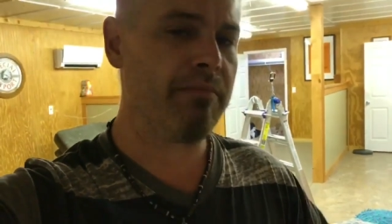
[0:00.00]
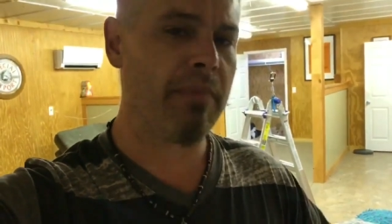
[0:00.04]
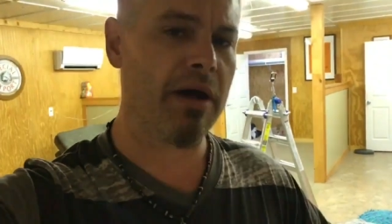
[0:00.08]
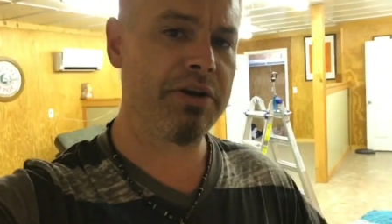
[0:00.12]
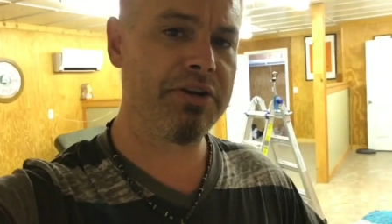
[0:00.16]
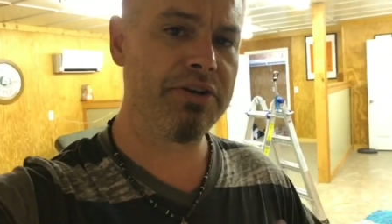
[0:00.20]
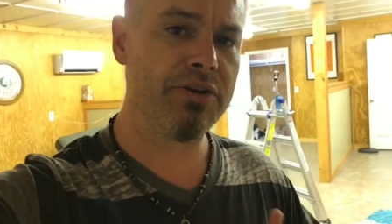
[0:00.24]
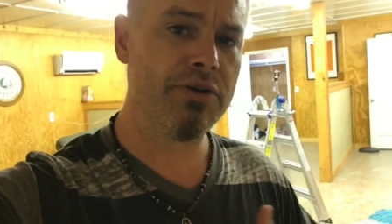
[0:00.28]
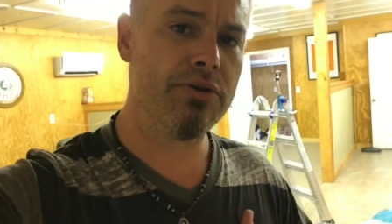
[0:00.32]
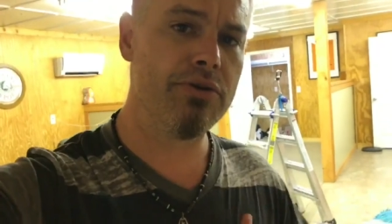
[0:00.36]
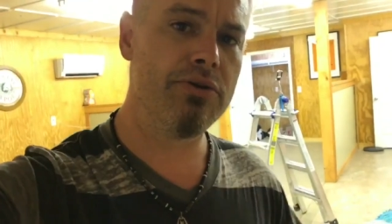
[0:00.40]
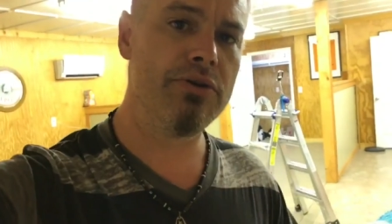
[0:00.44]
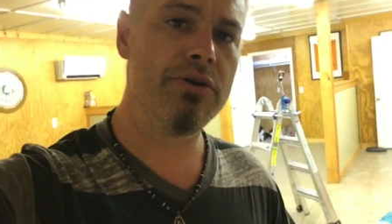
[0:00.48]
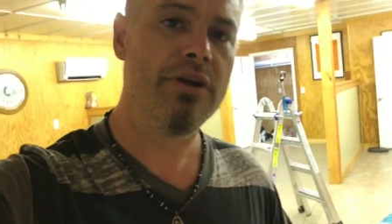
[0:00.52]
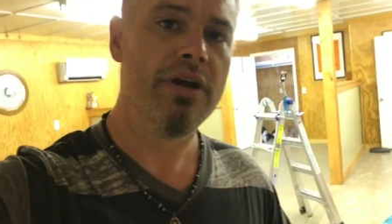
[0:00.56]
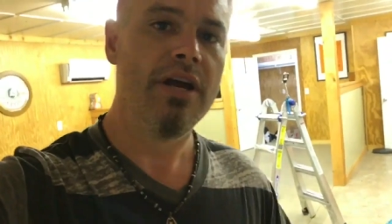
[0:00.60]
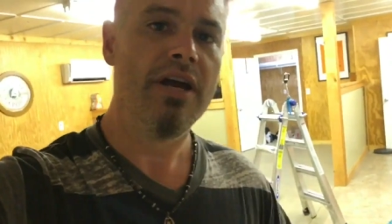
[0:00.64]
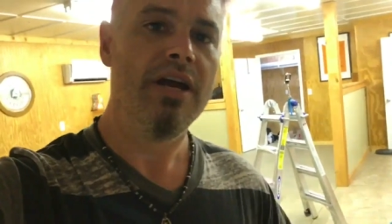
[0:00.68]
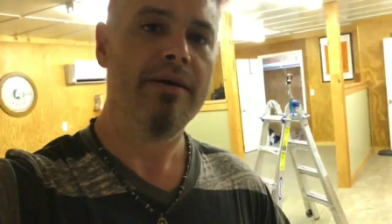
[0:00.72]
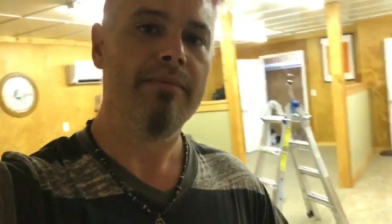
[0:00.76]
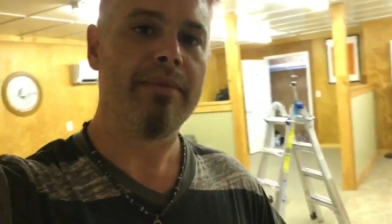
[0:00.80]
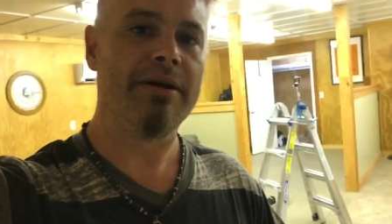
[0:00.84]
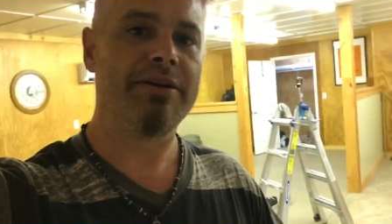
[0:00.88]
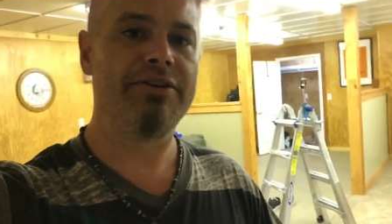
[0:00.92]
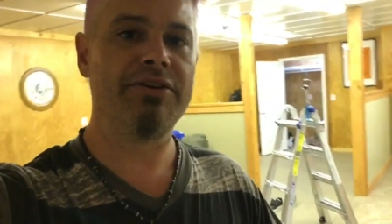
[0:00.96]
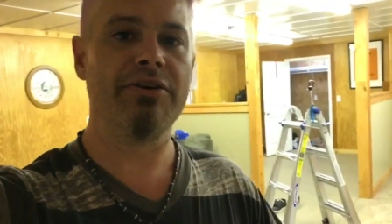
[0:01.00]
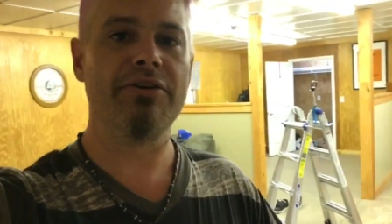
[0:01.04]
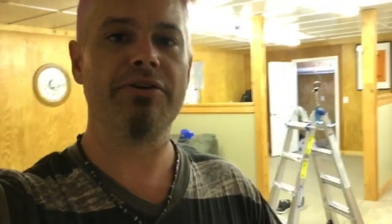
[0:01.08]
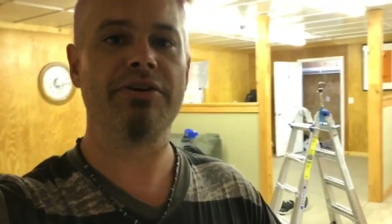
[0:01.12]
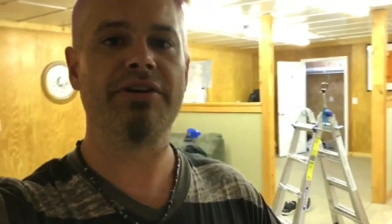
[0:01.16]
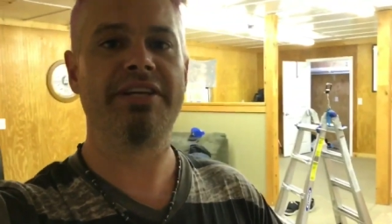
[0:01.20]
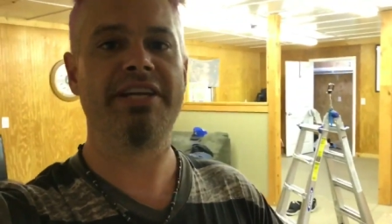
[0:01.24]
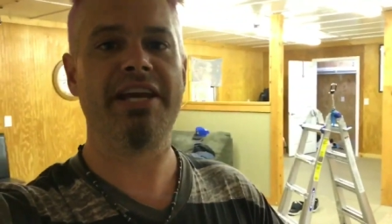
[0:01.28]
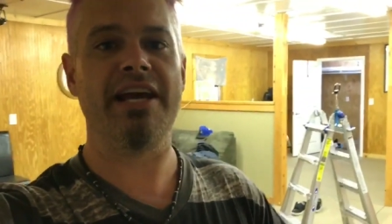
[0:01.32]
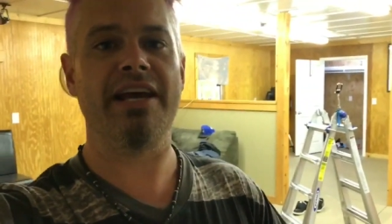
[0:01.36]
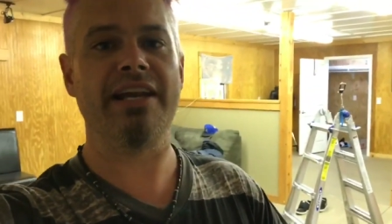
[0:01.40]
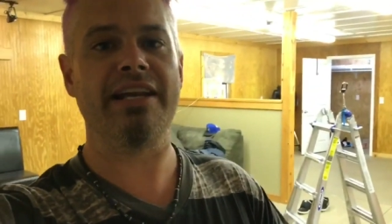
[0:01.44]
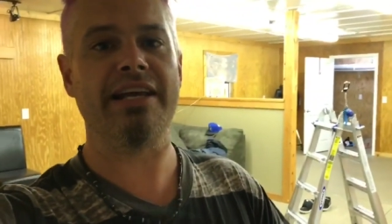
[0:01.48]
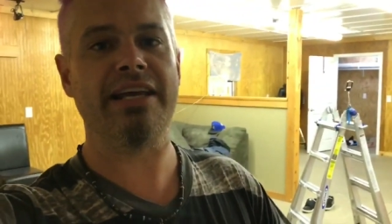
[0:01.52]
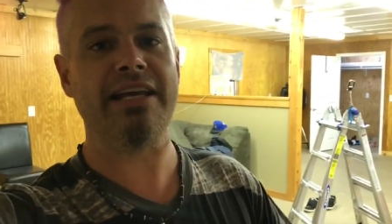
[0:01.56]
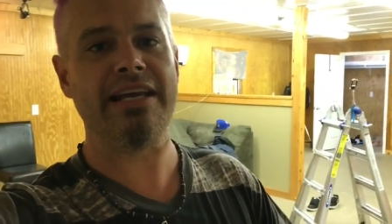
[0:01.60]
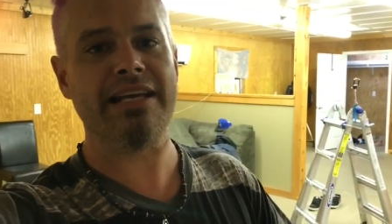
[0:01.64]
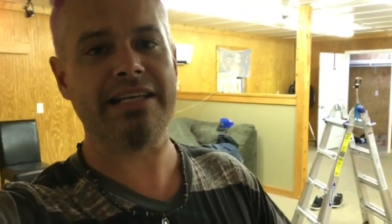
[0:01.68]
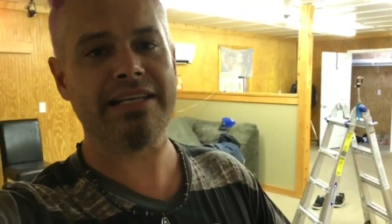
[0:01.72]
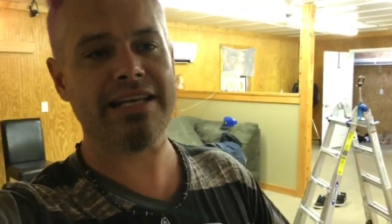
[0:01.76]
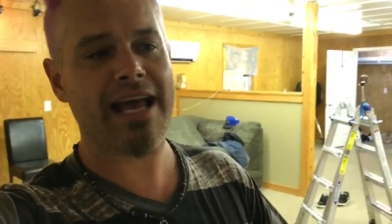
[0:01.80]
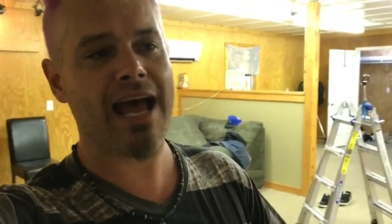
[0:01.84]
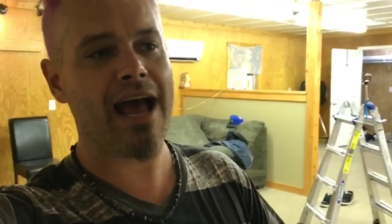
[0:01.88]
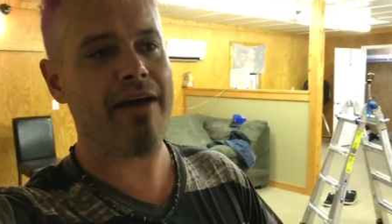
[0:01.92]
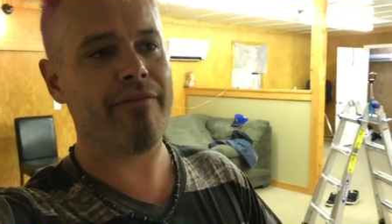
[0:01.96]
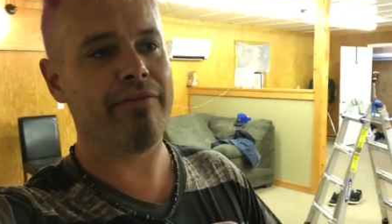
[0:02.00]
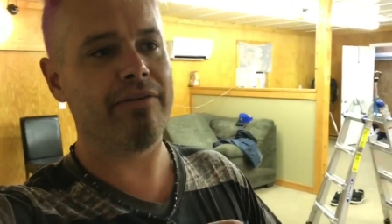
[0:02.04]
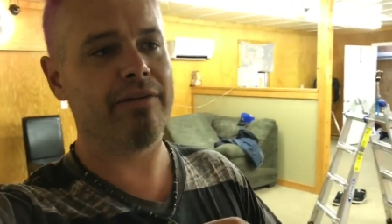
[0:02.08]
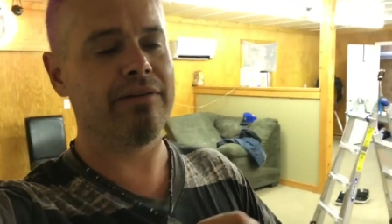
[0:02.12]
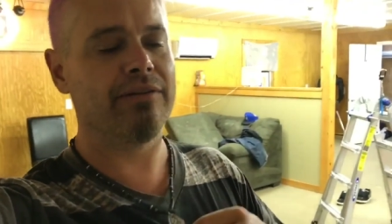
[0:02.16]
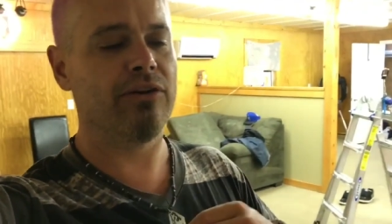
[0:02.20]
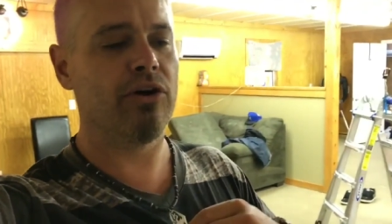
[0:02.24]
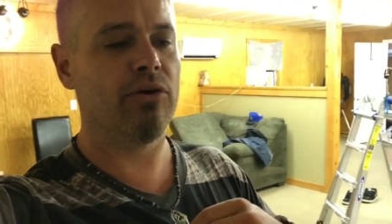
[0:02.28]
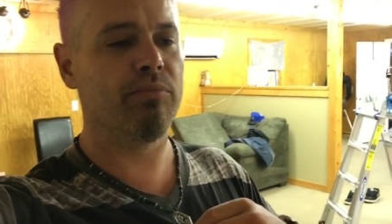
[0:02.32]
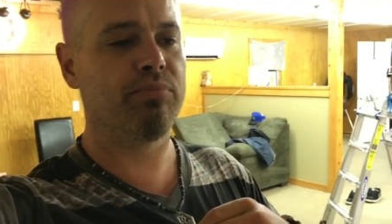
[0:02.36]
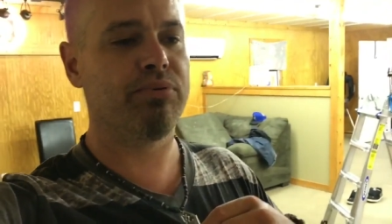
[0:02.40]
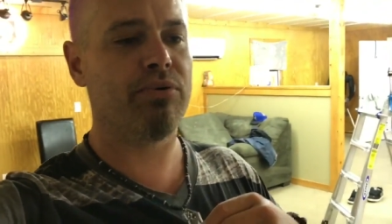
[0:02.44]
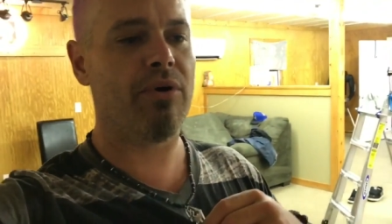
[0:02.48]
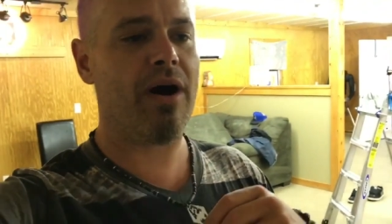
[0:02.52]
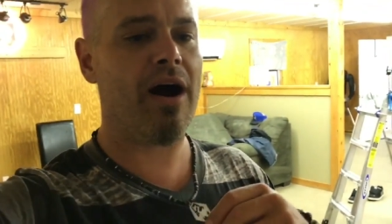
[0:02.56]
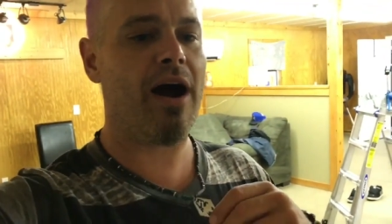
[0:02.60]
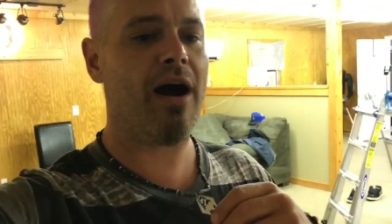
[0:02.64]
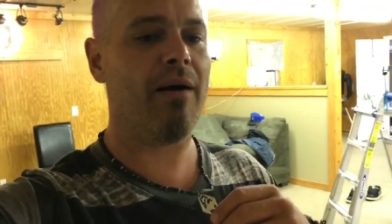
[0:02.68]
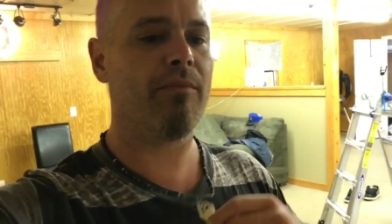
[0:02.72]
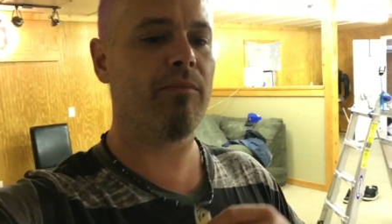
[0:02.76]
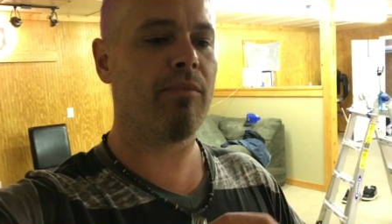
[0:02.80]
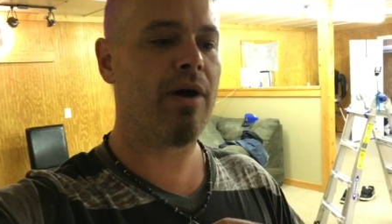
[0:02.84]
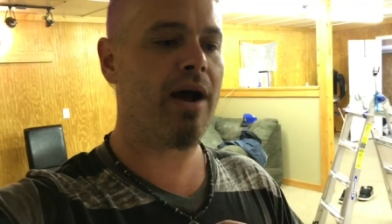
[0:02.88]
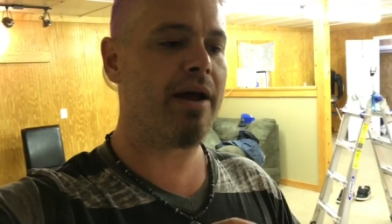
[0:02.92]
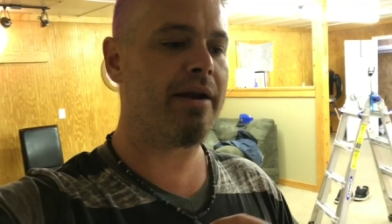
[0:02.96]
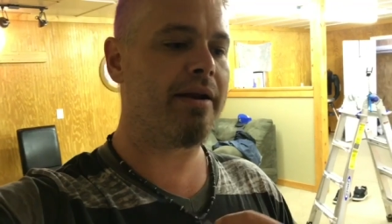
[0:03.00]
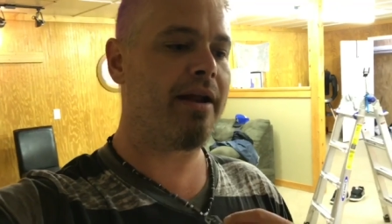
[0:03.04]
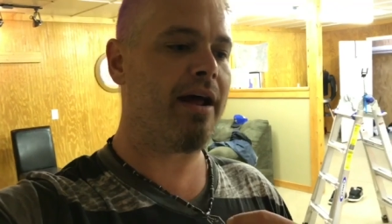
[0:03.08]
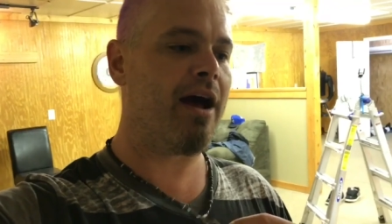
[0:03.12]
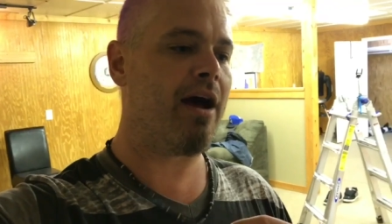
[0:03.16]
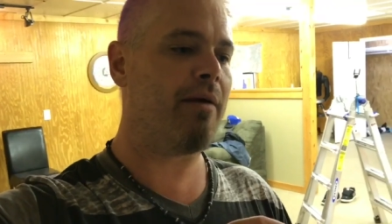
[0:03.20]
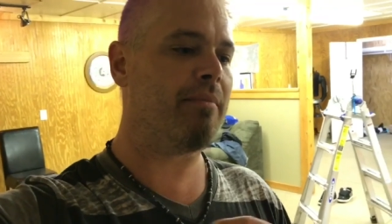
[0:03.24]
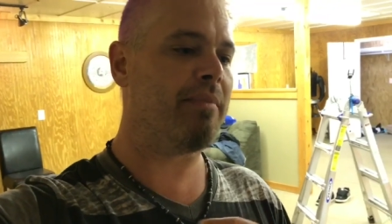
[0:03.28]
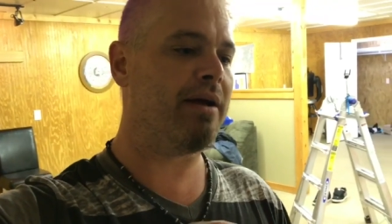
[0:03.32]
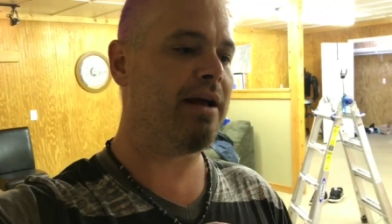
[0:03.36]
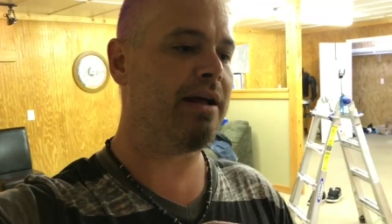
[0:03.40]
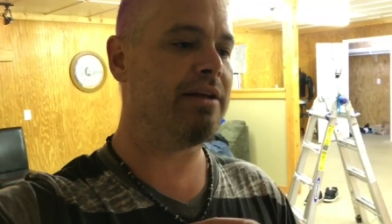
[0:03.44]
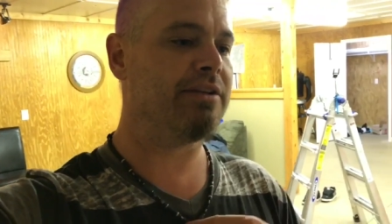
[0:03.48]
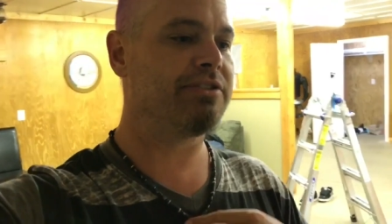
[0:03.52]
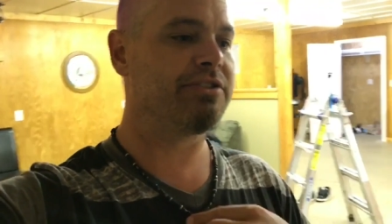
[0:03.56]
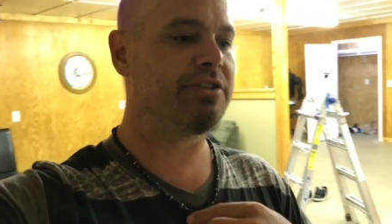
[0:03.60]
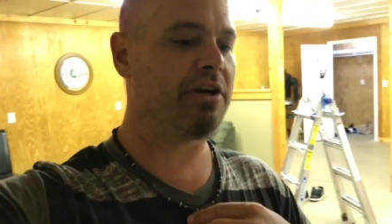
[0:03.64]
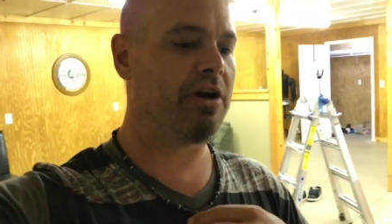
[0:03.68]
My dude, my dude Kenny, he's having a little problem right now, man.